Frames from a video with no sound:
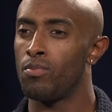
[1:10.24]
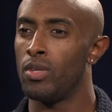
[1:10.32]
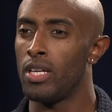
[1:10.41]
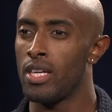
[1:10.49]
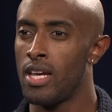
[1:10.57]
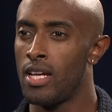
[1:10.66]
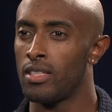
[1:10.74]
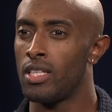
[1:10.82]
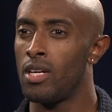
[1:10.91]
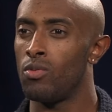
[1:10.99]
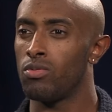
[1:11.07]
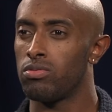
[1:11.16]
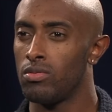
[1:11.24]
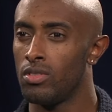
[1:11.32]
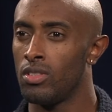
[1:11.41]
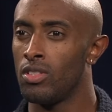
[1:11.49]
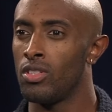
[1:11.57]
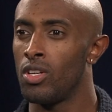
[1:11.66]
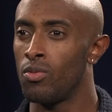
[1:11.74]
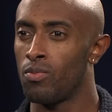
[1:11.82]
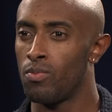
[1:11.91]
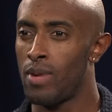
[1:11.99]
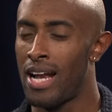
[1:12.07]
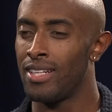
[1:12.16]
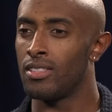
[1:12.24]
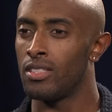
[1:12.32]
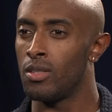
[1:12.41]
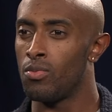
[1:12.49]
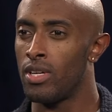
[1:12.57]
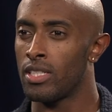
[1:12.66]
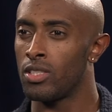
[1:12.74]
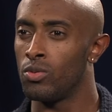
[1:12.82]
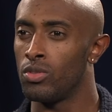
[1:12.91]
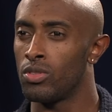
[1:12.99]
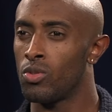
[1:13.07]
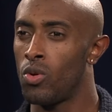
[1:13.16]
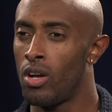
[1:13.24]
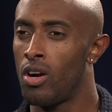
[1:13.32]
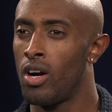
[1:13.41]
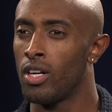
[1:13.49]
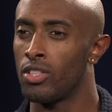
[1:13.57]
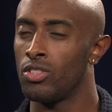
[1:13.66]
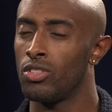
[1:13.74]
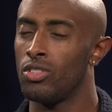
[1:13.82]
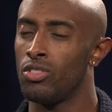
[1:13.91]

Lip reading: But yeah, there was, you know, balancing the pressure was quite hard because